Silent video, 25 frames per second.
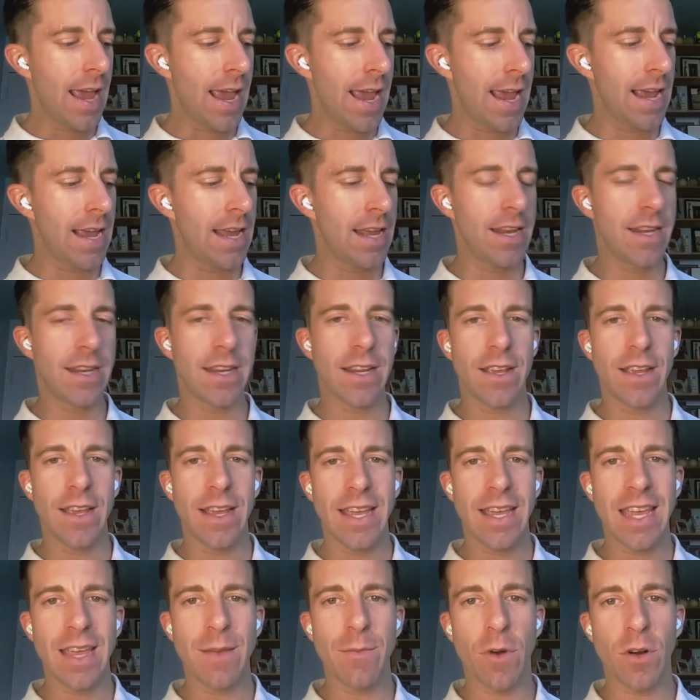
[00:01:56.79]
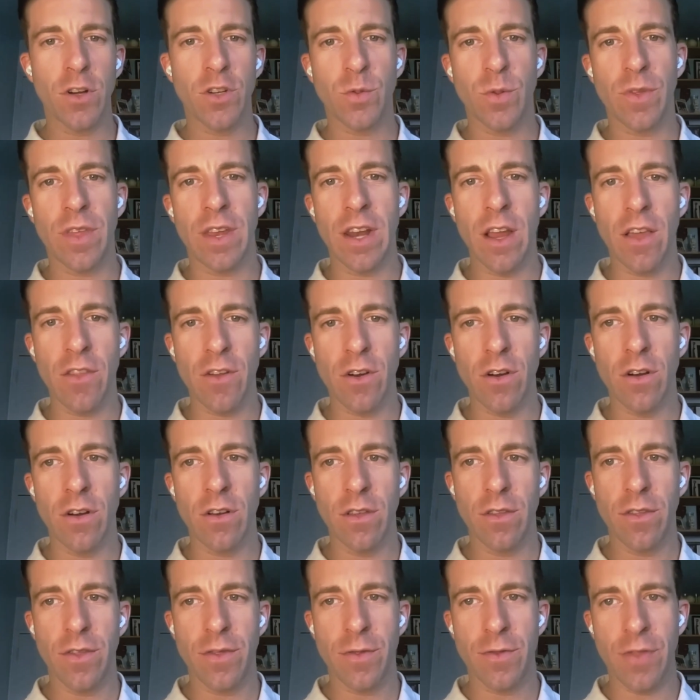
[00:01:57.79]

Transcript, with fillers: And he merged with another